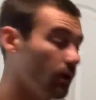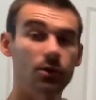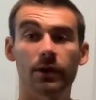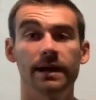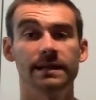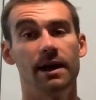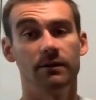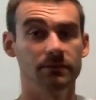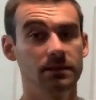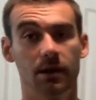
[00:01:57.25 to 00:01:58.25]
Great.
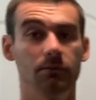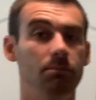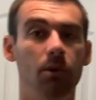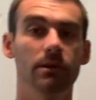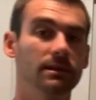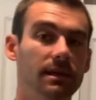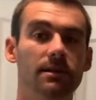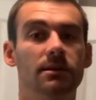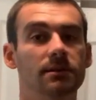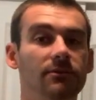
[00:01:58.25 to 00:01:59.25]
Now, pulling
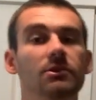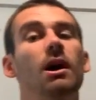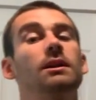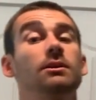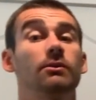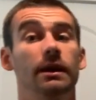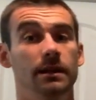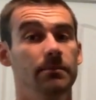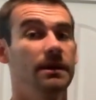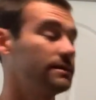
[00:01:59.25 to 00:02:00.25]
centers, if you got it, great.
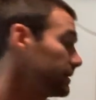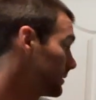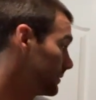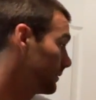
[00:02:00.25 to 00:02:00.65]
Amazing.